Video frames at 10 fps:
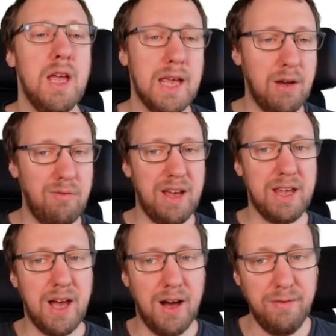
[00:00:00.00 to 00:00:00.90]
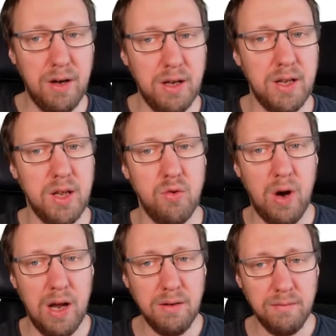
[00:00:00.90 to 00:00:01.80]
Can we recover
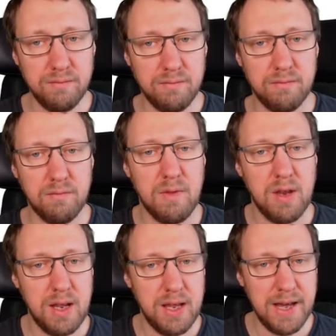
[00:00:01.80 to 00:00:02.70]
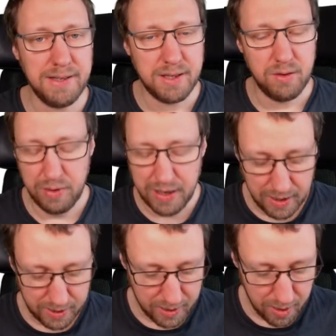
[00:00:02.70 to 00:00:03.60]
U1? Yes, we can
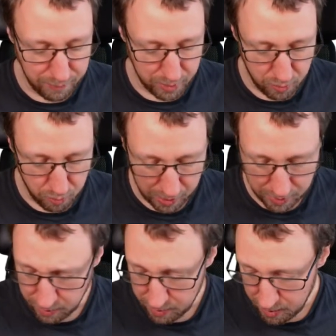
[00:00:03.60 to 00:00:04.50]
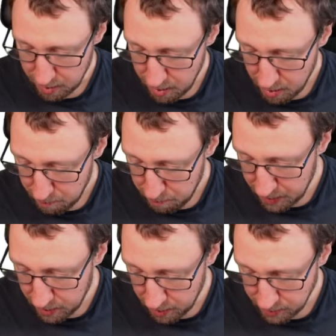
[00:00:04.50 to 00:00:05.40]
recover U1
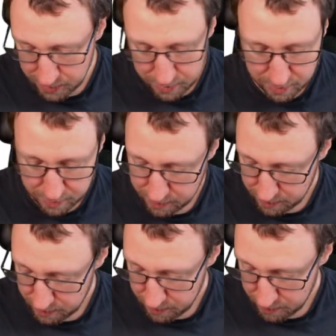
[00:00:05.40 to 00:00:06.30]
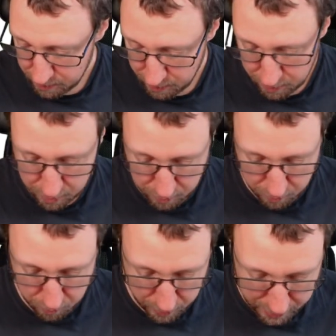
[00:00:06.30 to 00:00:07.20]
because
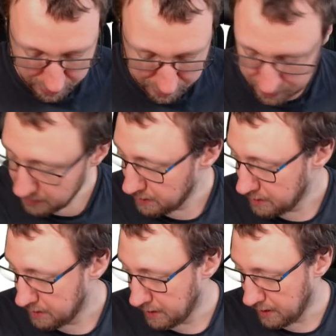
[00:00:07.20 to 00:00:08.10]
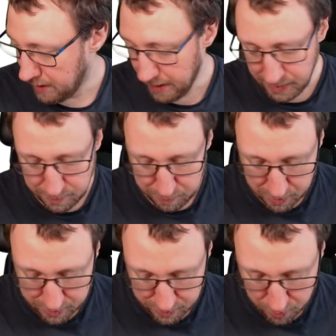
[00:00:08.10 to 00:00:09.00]
we can, yes,
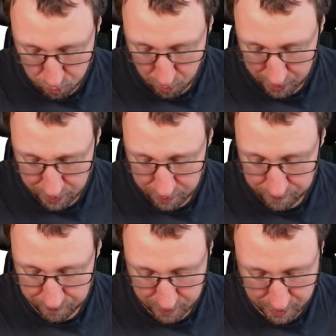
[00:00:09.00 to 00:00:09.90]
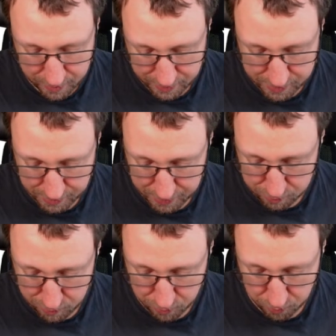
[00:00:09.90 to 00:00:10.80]
because U1 is
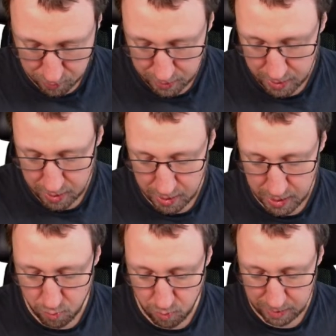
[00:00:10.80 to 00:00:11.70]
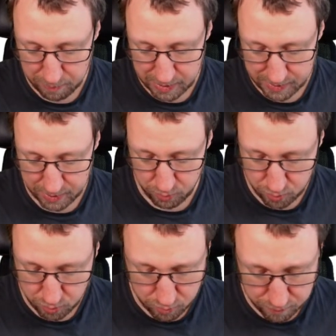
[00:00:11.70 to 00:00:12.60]
equal to U1 plus
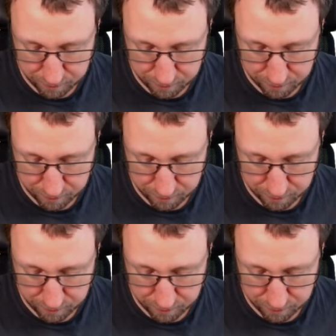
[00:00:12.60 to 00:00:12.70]
U2